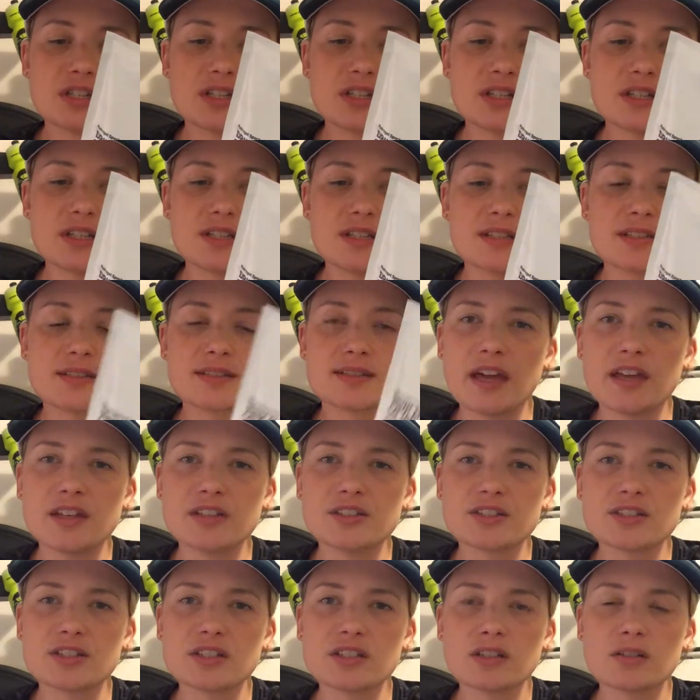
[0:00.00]
is
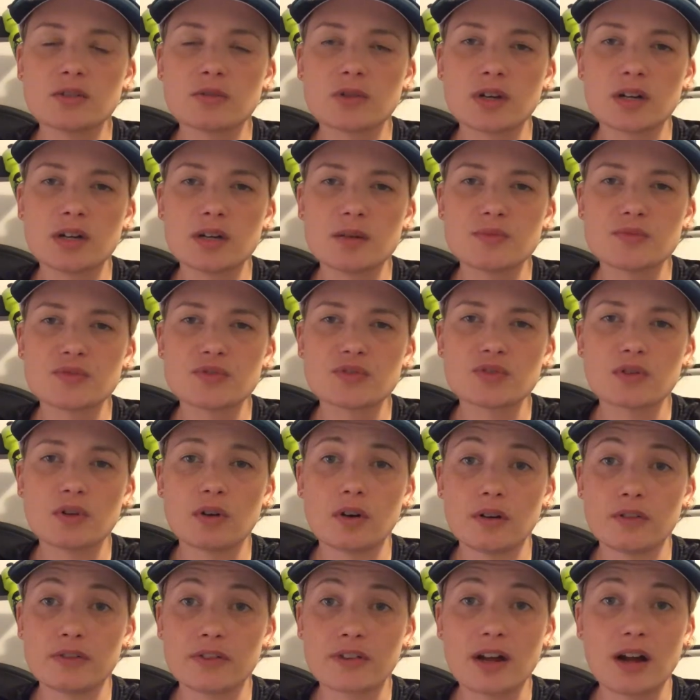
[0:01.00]
80 grams
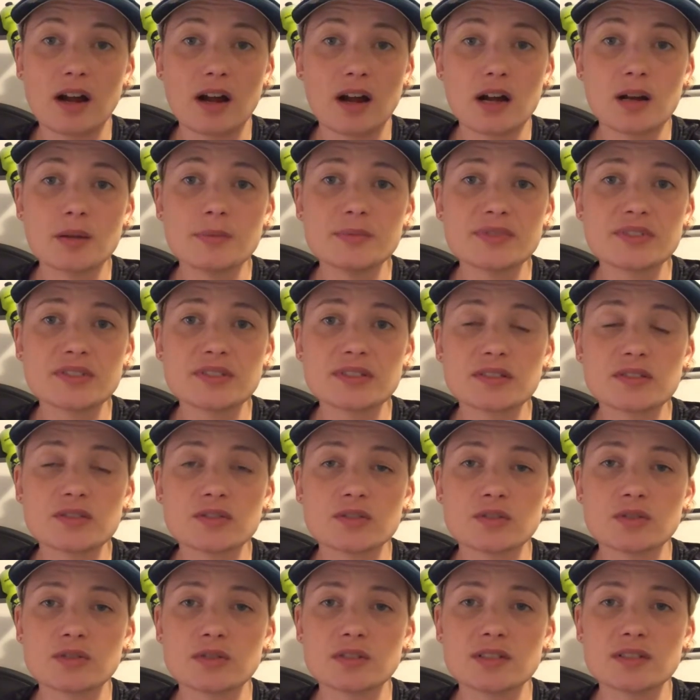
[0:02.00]
of carbs,
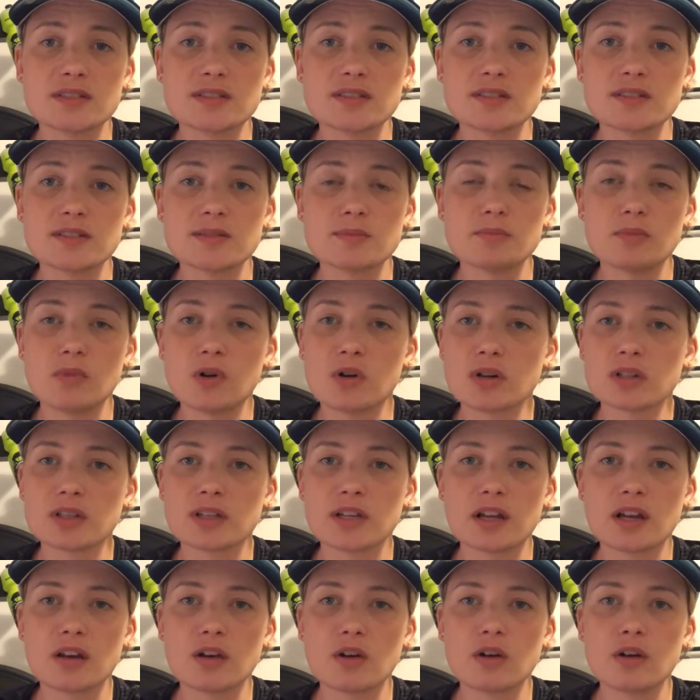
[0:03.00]
so this is more than
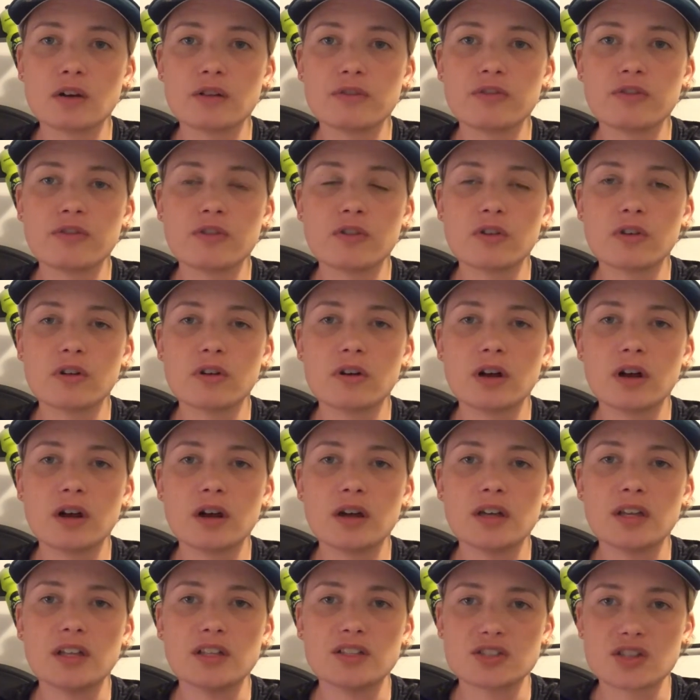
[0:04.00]
enough for
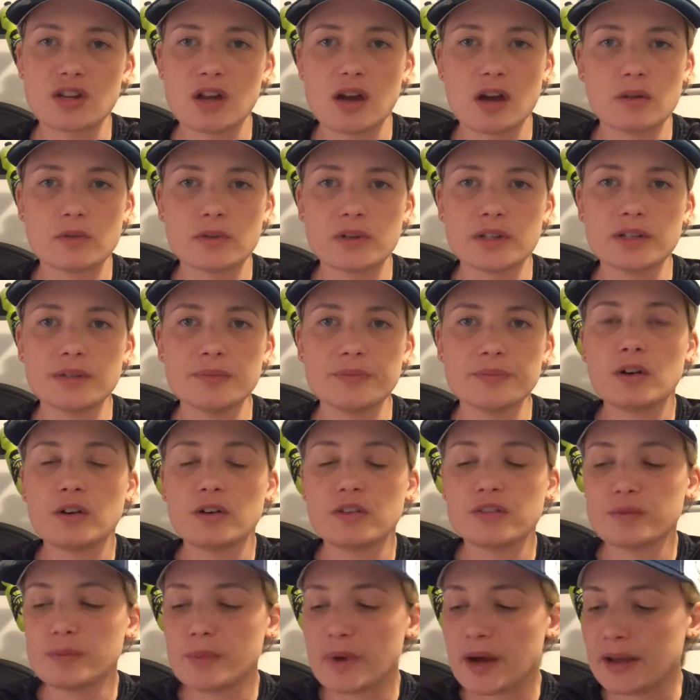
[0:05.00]
each hour of
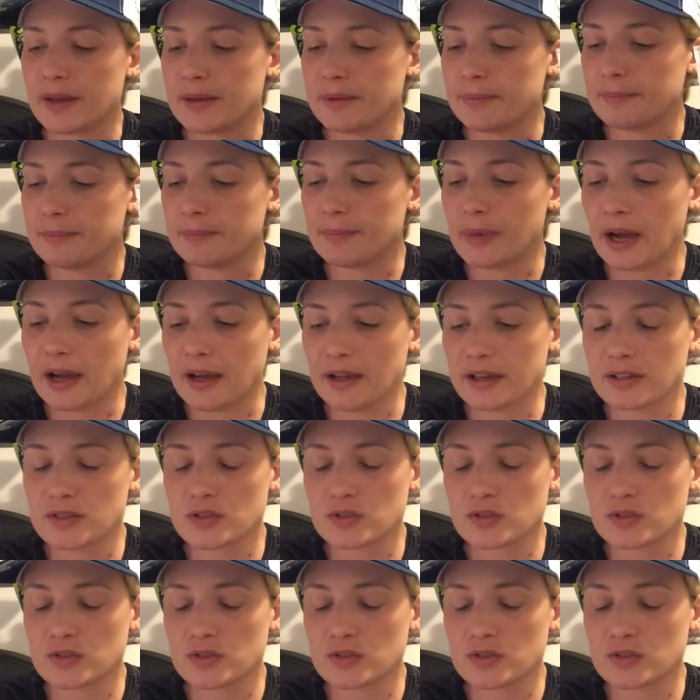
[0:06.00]
my bike.